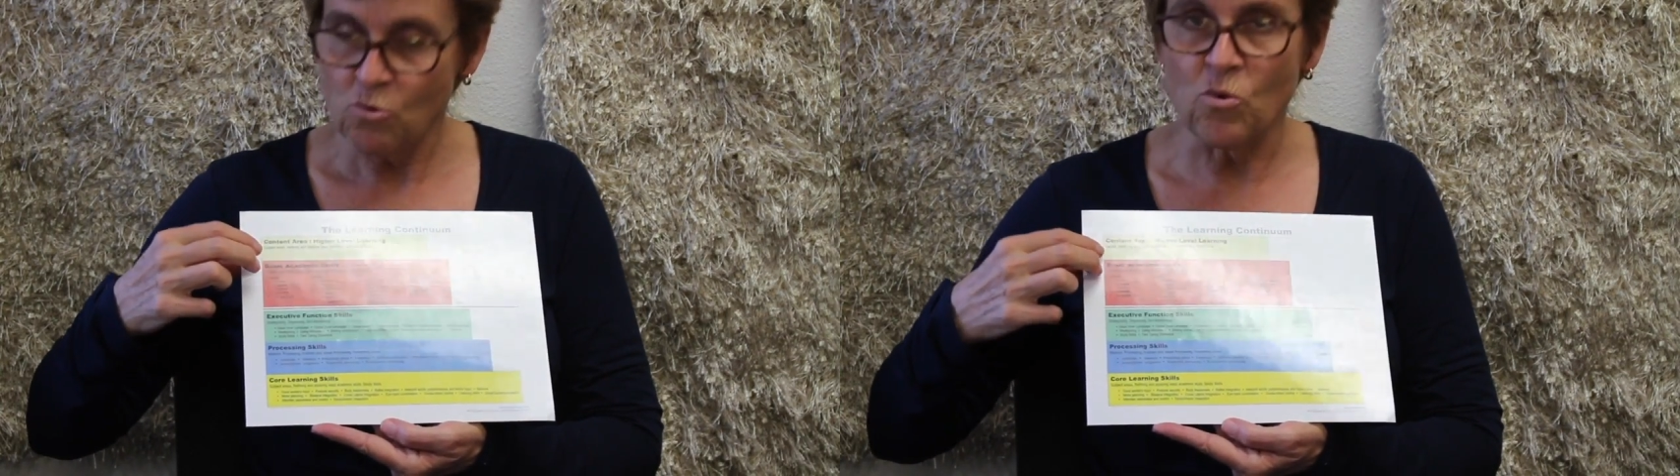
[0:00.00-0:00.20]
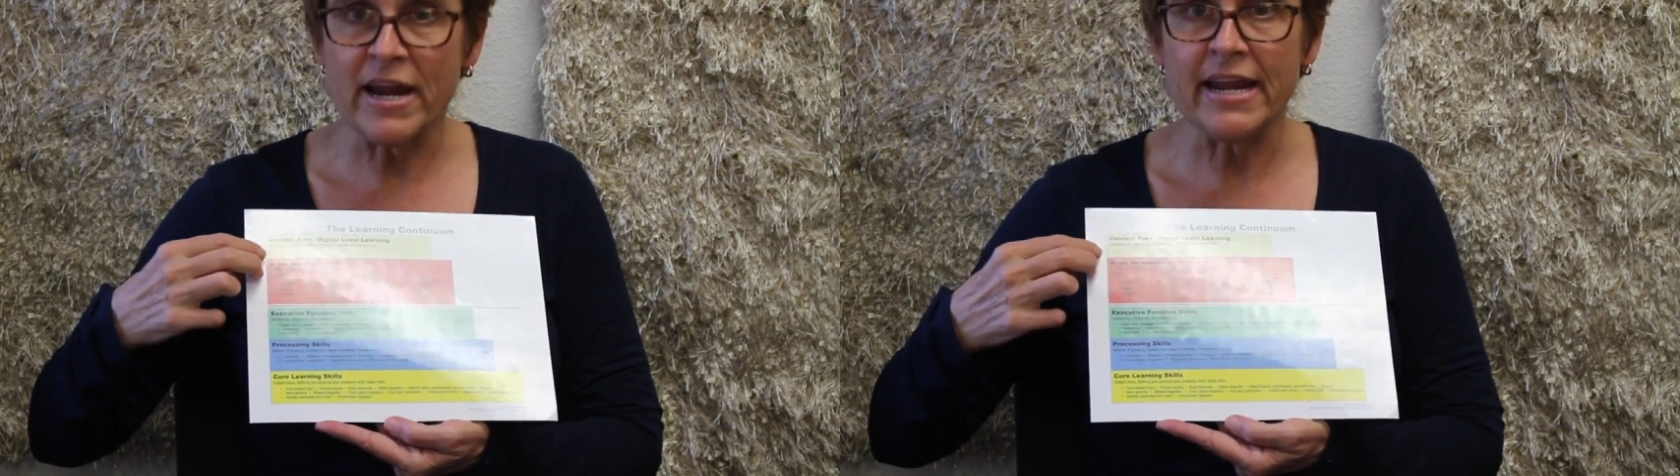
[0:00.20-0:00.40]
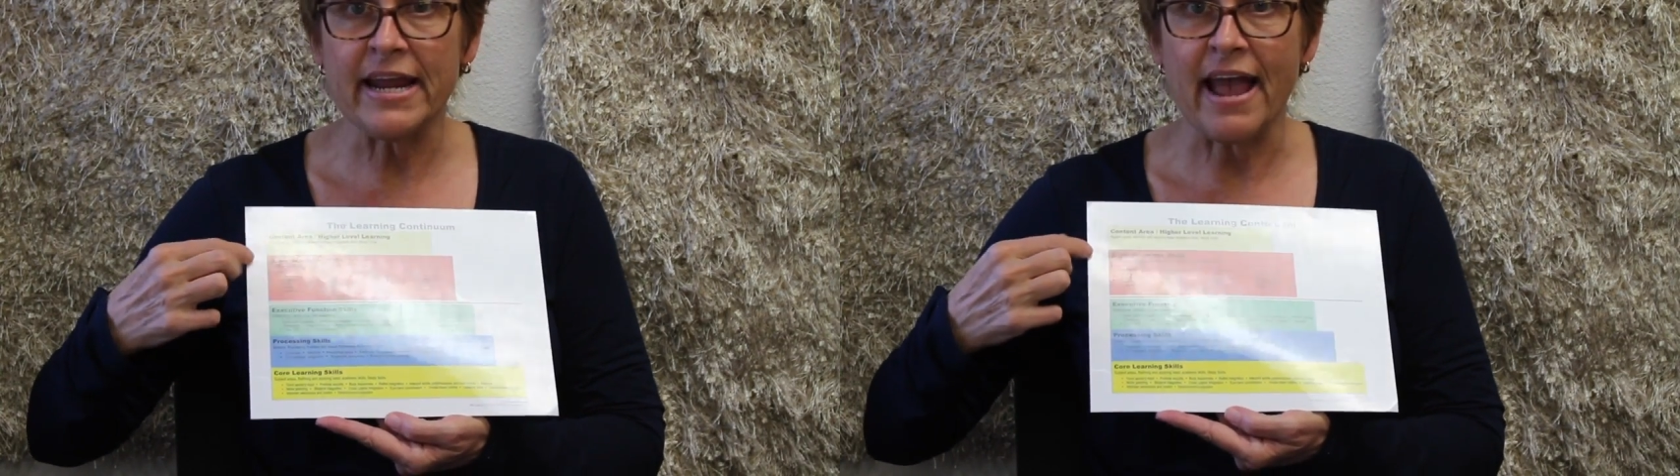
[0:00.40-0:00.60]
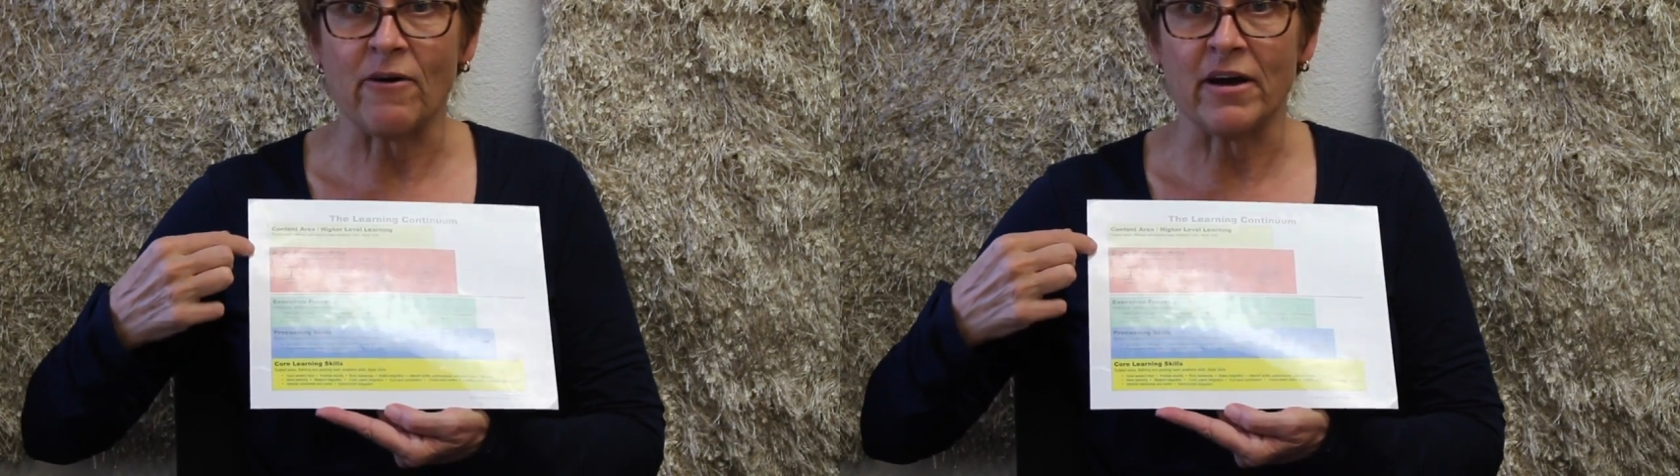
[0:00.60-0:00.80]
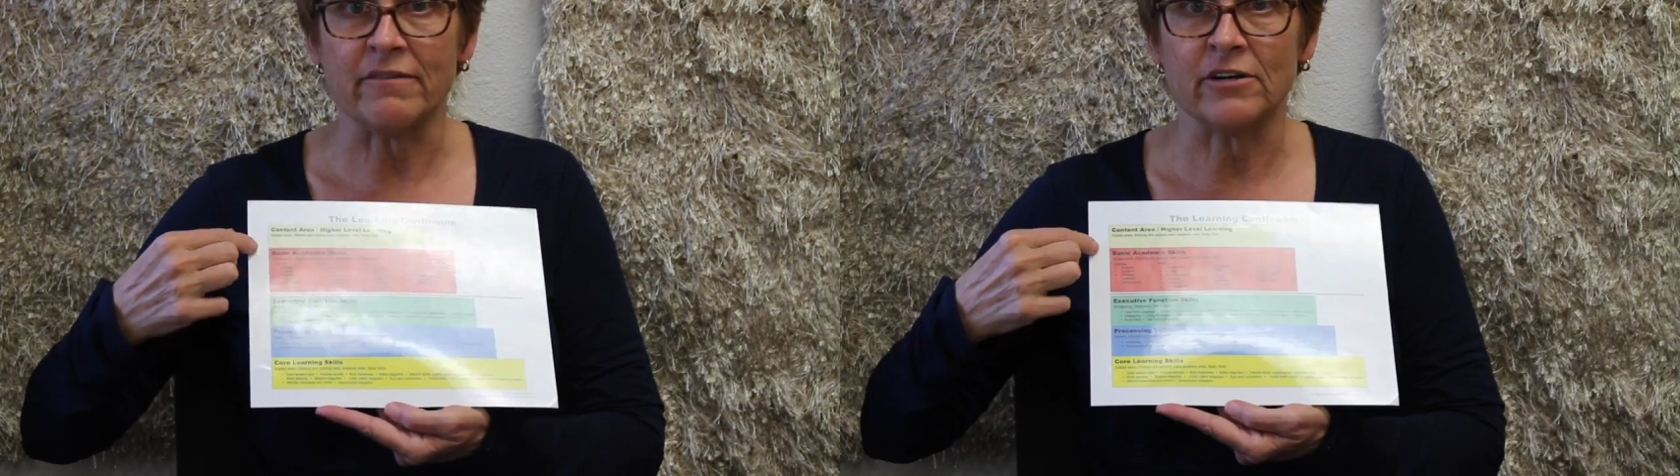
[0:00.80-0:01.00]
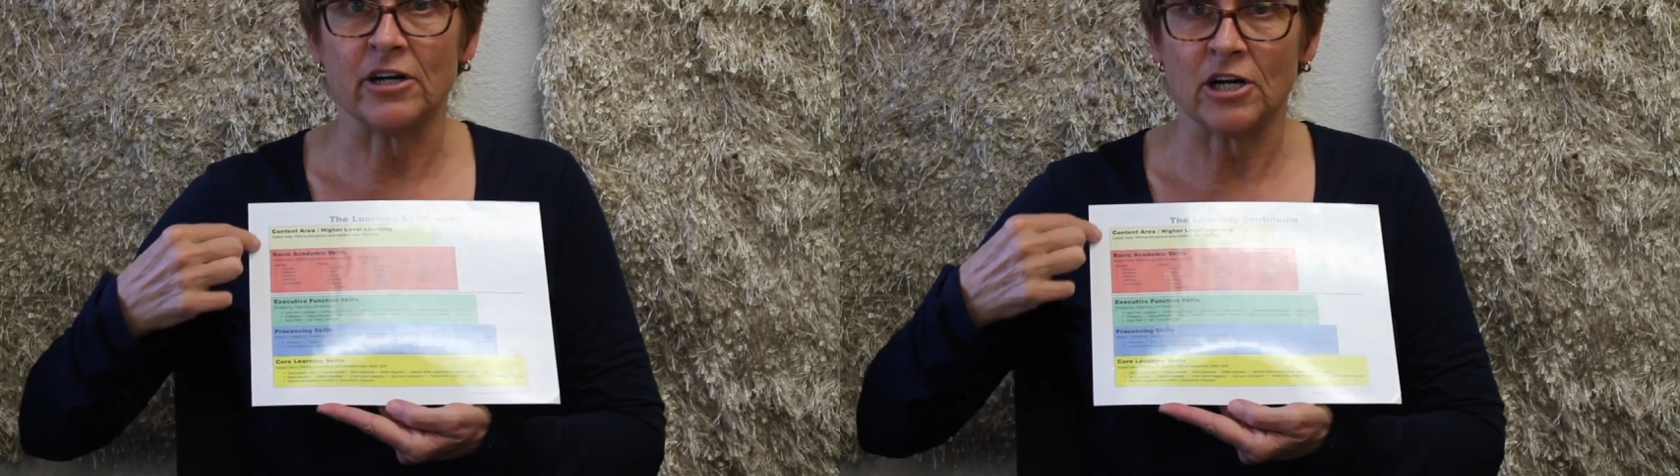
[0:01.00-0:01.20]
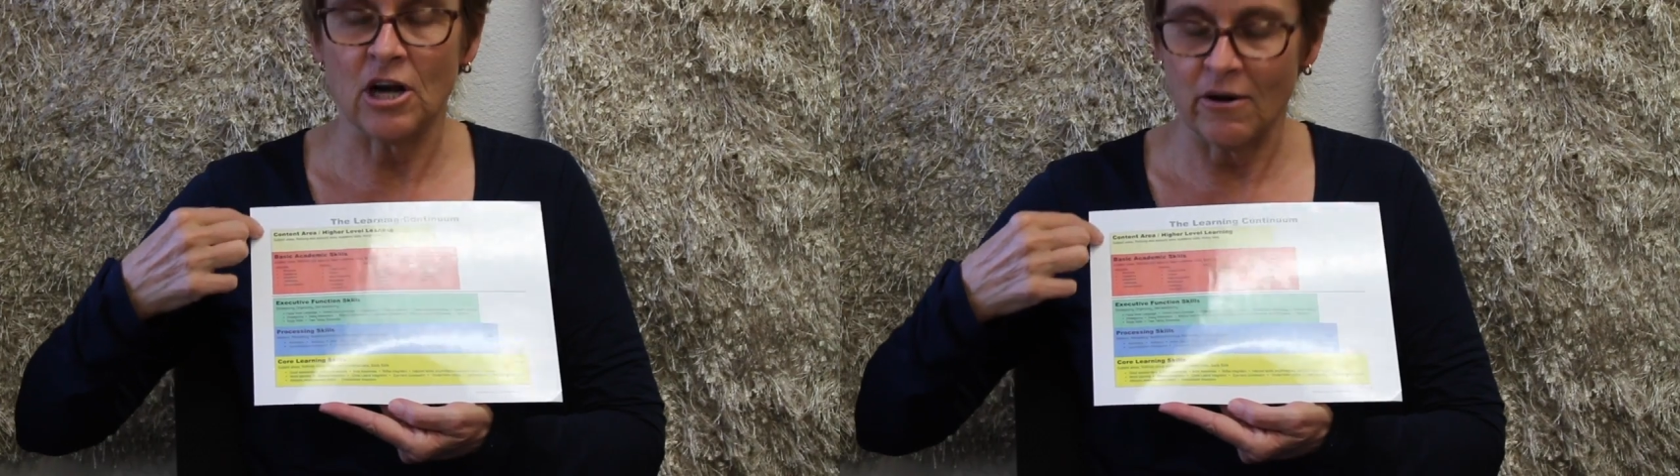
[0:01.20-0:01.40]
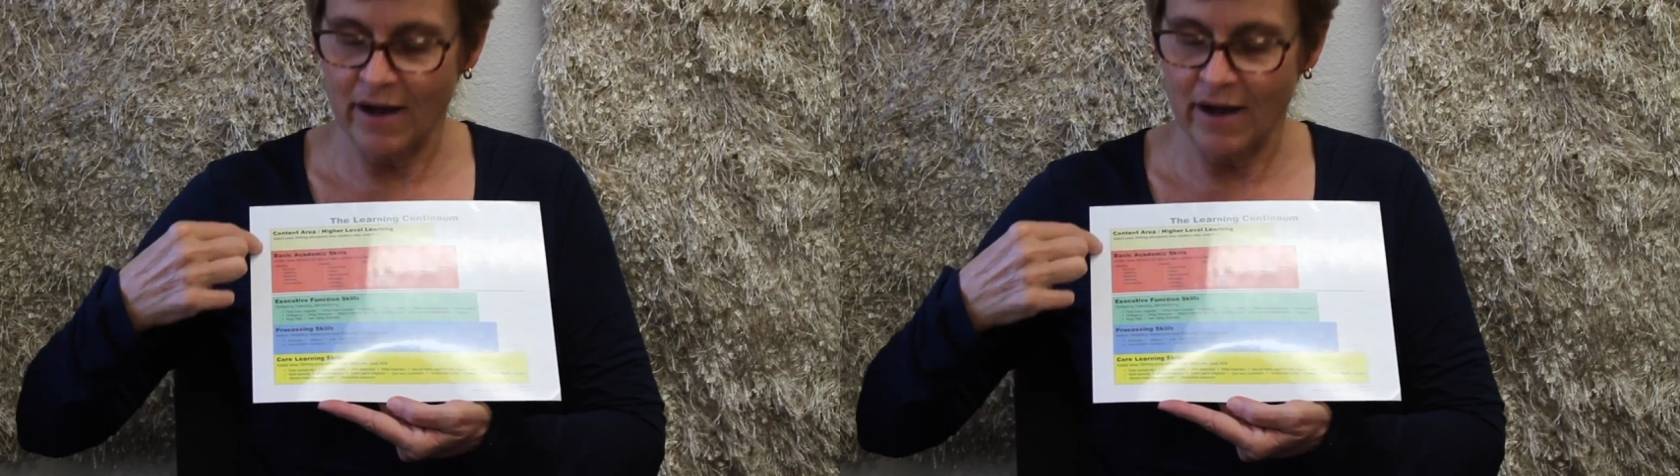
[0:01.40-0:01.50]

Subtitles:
We, however, go